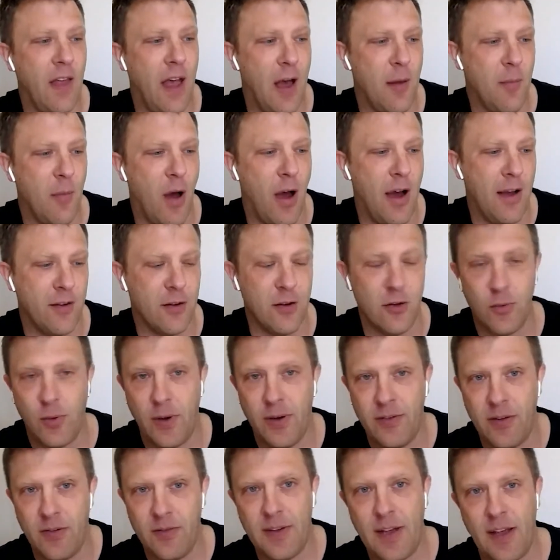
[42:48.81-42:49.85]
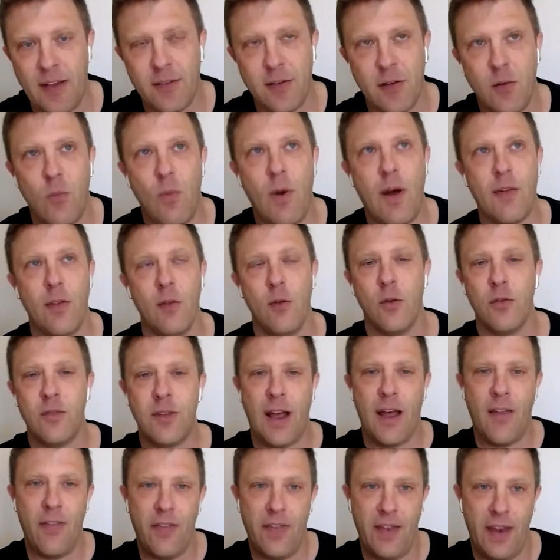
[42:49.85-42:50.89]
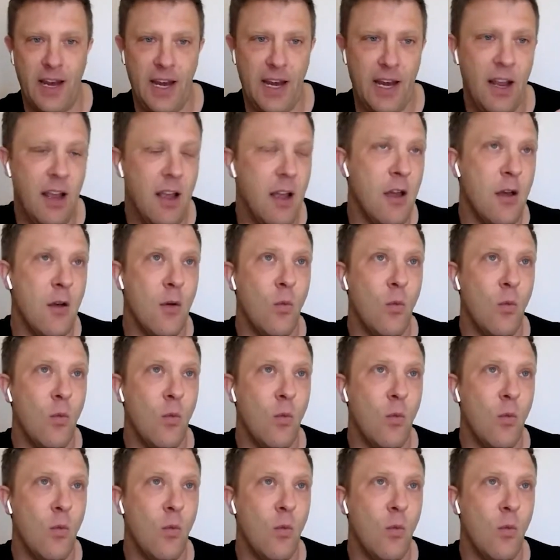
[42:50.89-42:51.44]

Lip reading: ISO 27001 looks at the